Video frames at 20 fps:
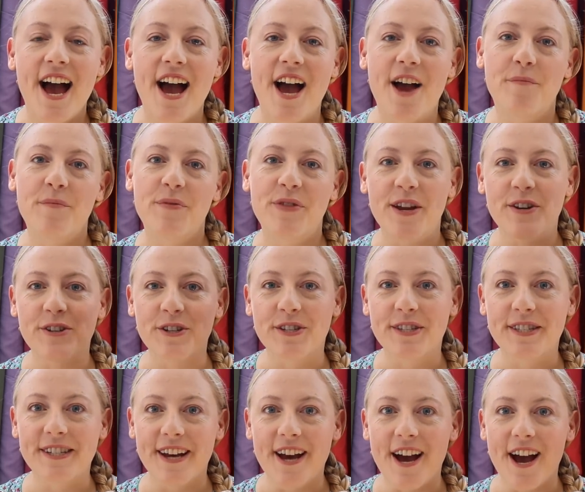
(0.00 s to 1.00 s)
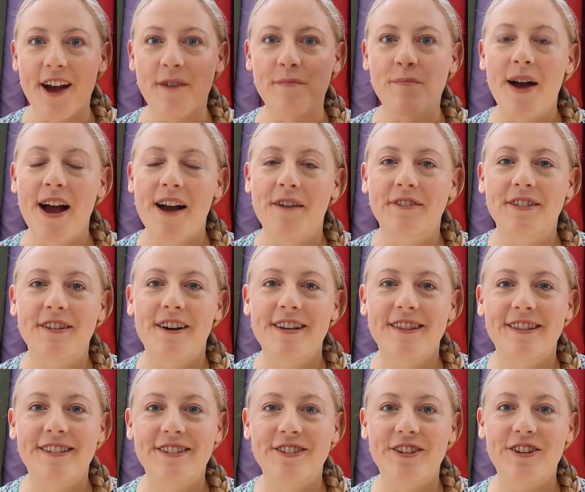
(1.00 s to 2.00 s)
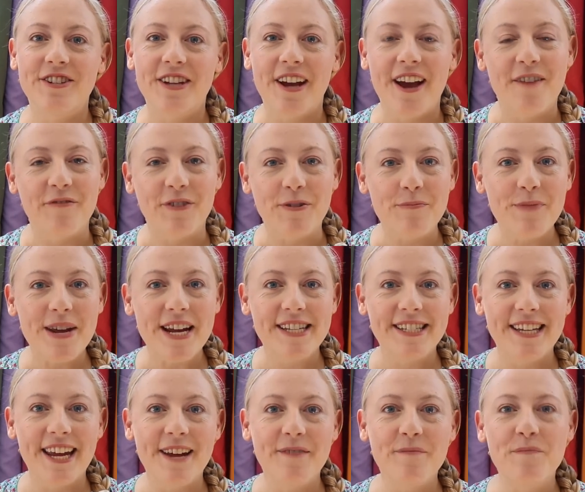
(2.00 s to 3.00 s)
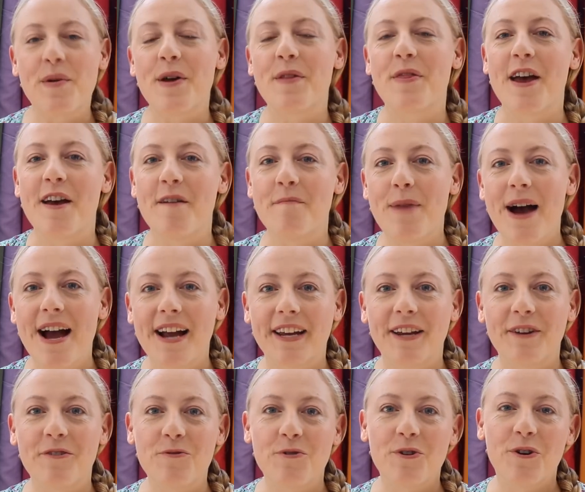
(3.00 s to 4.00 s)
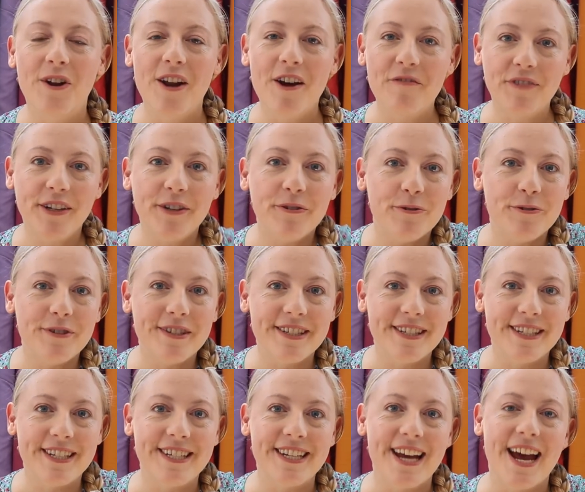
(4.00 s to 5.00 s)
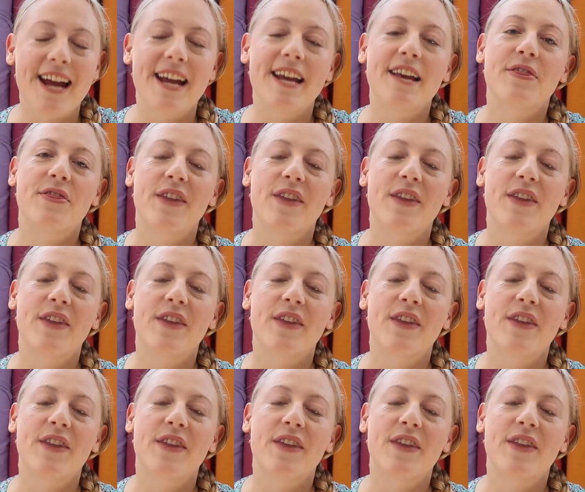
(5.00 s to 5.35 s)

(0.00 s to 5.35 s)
They're just outside the studio having a meeting, but they're packing all your lovely orders today.